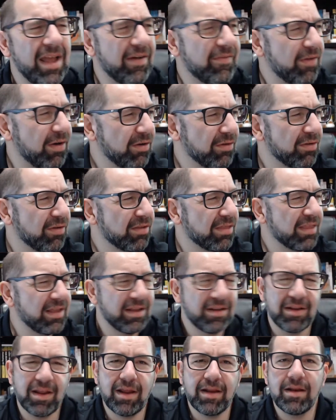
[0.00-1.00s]
have other
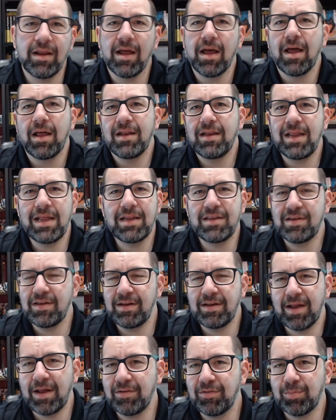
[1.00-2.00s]
things? Do you see,
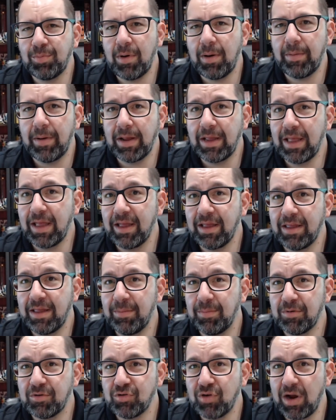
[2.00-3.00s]
that's the problem. I can't
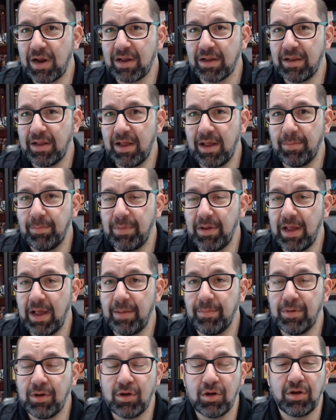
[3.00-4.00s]
keep a track of the
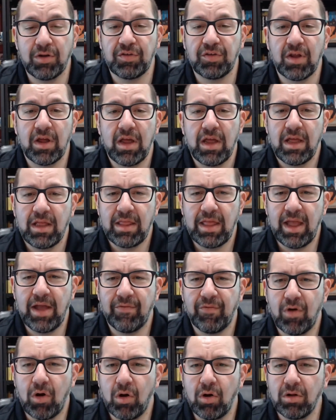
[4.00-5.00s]
NBA because they
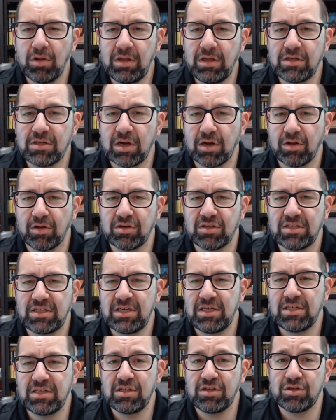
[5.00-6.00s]
have all these other
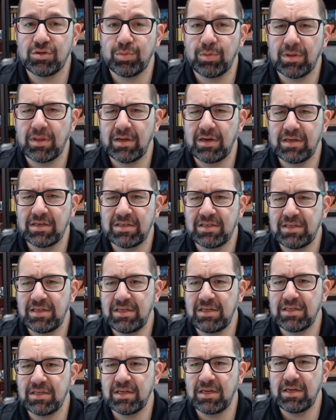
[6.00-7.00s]
seasons within a
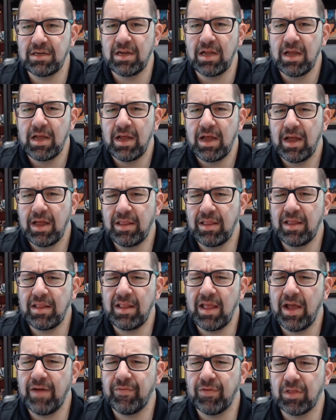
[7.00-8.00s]
season, and then
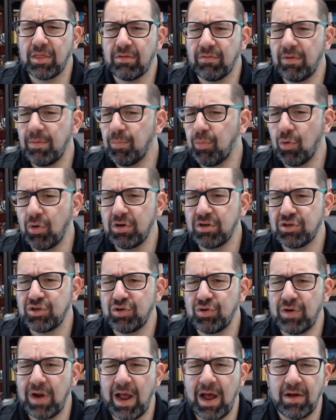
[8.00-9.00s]
they have a 3-point
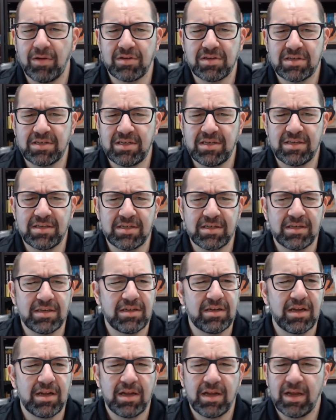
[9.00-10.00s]
shootout
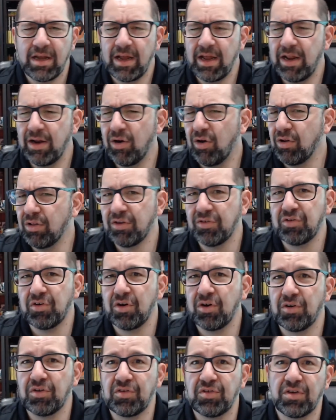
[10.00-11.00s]
season and all this
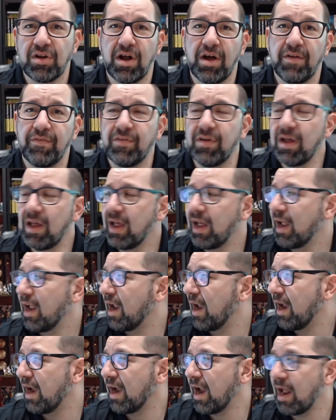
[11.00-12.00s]
other stuff,
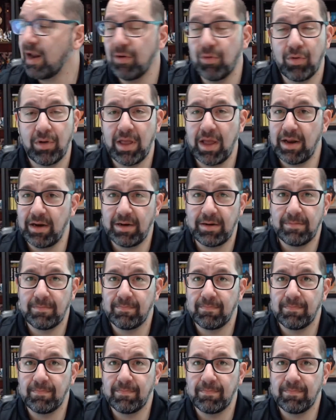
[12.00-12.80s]
and I don't get it.